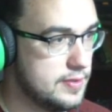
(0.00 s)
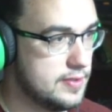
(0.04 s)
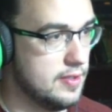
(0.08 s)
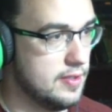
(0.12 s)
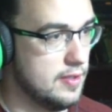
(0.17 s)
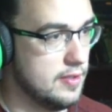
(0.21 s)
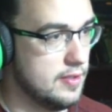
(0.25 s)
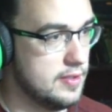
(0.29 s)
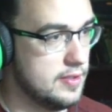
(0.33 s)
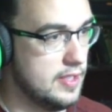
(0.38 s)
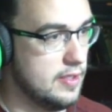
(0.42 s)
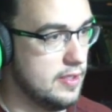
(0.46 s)

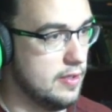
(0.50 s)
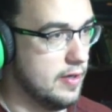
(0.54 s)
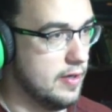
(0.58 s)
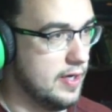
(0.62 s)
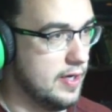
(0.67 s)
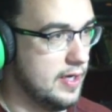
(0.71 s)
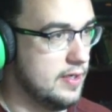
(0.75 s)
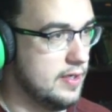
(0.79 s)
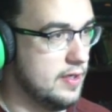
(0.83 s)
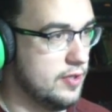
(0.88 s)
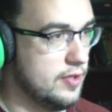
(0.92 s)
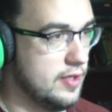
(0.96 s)
30.
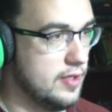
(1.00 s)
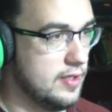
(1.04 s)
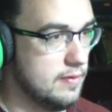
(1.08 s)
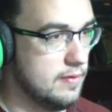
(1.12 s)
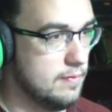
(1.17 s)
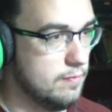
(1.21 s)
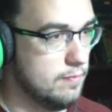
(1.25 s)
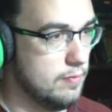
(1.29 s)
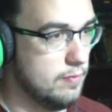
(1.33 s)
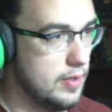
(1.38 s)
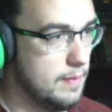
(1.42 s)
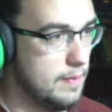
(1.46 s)
Alright, nothing
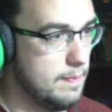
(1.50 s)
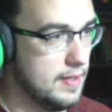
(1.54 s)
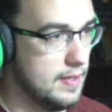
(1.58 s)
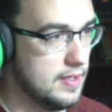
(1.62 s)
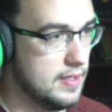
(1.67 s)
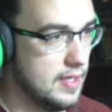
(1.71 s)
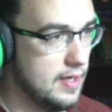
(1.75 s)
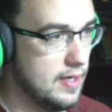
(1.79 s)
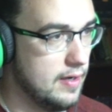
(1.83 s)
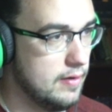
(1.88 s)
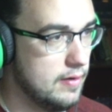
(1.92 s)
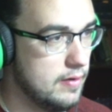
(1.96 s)
really big
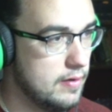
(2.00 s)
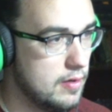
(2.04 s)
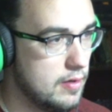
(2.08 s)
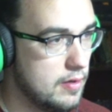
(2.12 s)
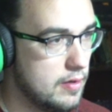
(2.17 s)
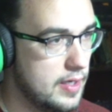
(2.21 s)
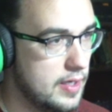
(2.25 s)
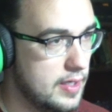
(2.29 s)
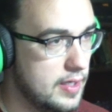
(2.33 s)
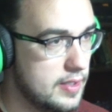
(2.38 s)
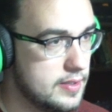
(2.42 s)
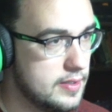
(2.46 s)
there.
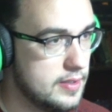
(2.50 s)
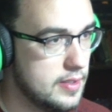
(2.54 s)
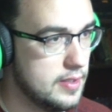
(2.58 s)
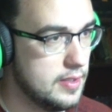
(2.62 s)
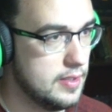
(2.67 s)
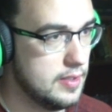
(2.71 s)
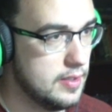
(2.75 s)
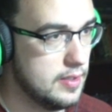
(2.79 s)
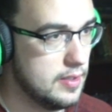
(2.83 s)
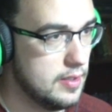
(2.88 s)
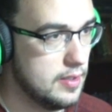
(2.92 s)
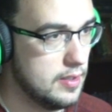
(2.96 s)
Alright.
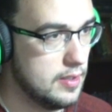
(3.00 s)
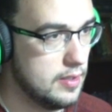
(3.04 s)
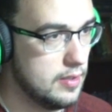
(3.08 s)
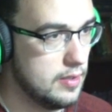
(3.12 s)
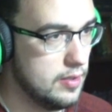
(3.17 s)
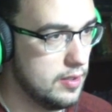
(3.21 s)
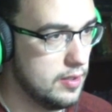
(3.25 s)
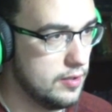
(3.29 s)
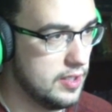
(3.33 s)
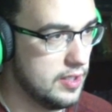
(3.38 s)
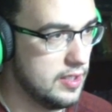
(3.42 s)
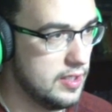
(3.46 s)

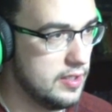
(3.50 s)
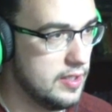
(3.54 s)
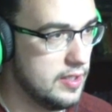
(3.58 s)
Nothing in